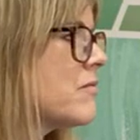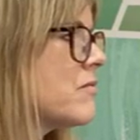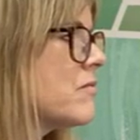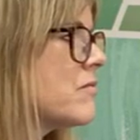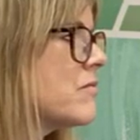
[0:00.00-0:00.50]

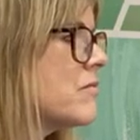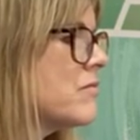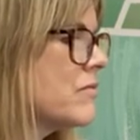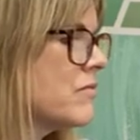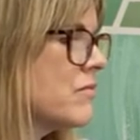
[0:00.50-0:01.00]

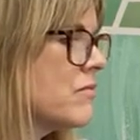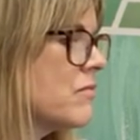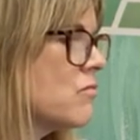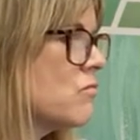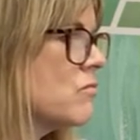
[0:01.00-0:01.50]

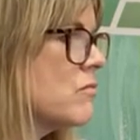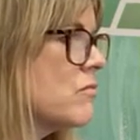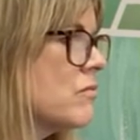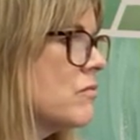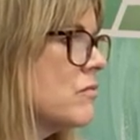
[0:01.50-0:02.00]

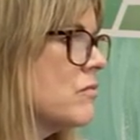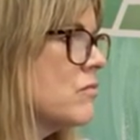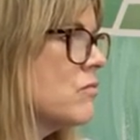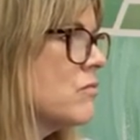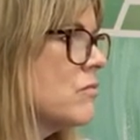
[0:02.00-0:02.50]

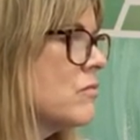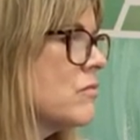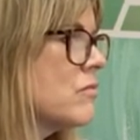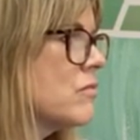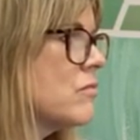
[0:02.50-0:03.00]

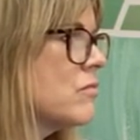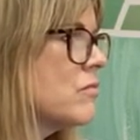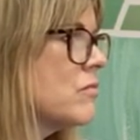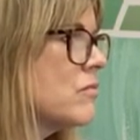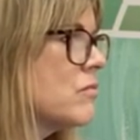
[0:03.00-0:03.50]

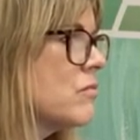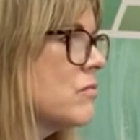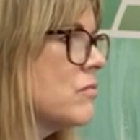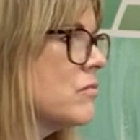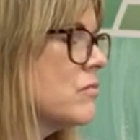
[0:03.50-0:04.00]

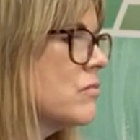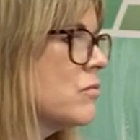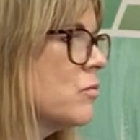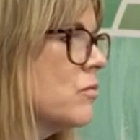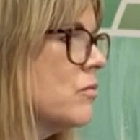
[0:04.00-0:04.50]

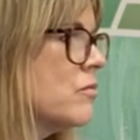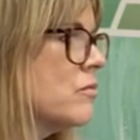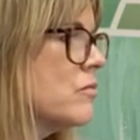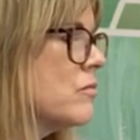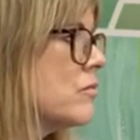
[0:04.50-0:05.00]

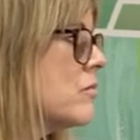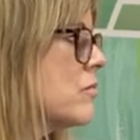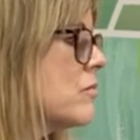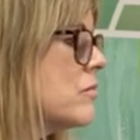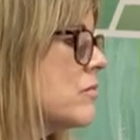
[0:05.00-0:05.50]

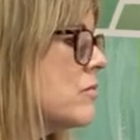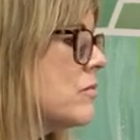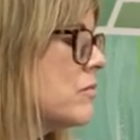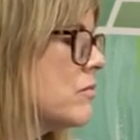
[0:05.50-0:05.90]
(not speaking)